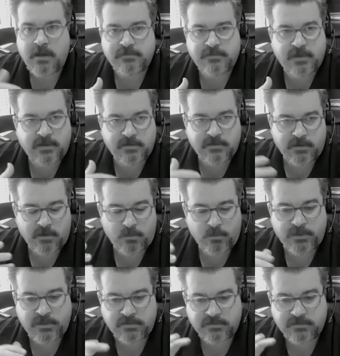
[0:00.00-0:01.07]
said, you know, we
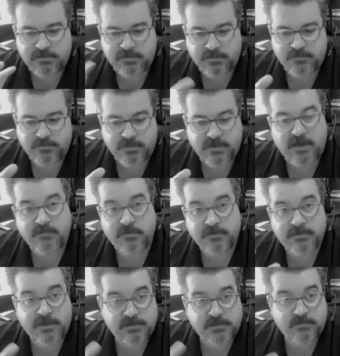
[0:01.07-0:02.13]
need to shift the
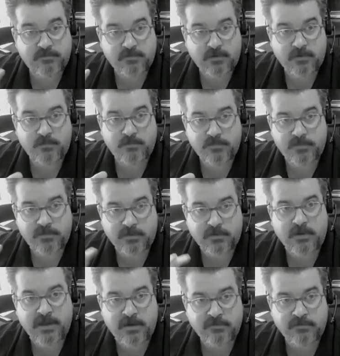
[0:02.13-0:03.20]
conversation from the
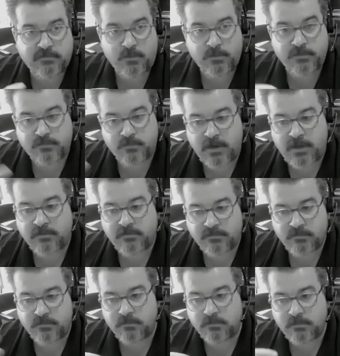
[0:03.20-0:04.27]
client is always right
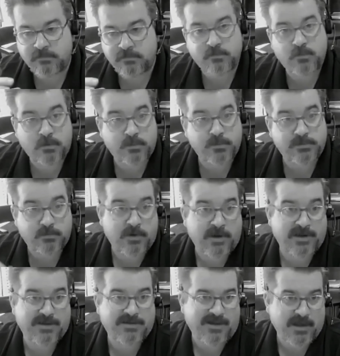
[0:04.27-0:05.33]
to let's work with the
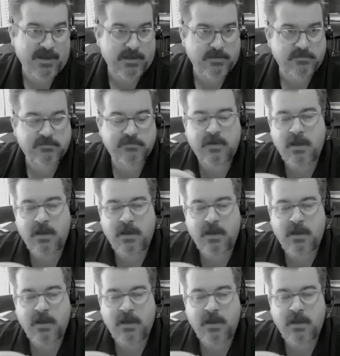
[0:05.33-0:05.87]
right clients.